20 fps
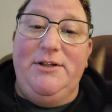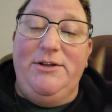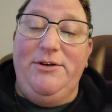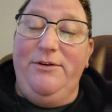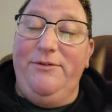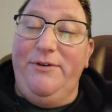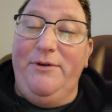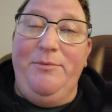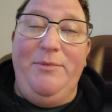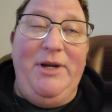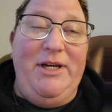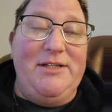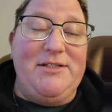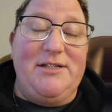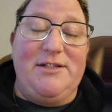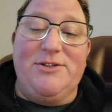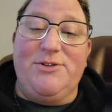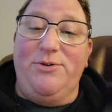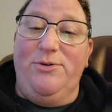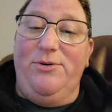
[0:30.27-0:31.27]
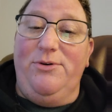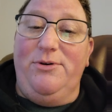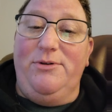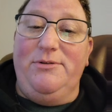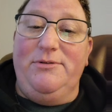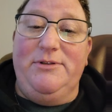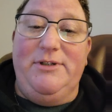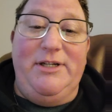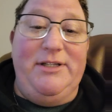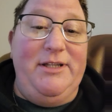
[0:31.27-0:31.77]
You have an amazing
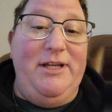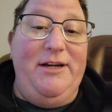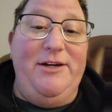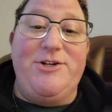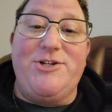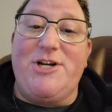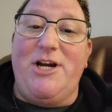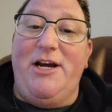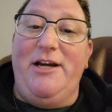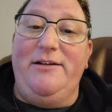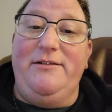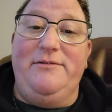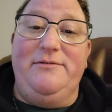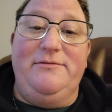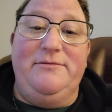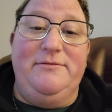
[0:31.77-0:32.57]
soul, and let it shine.